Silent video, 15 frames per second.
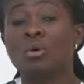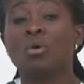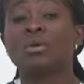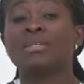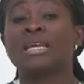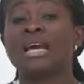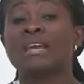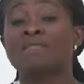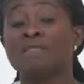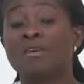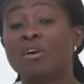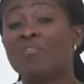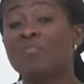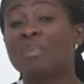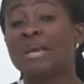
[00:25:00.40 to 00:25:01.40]
or their
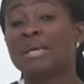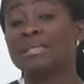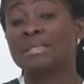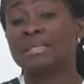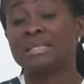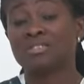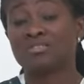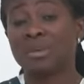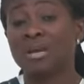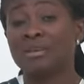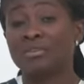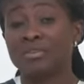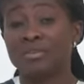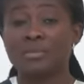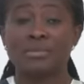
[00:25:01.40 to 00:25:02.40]
involvement in
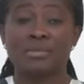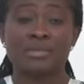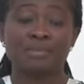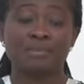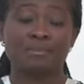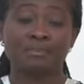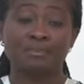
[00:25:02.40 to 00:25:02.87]
drug use.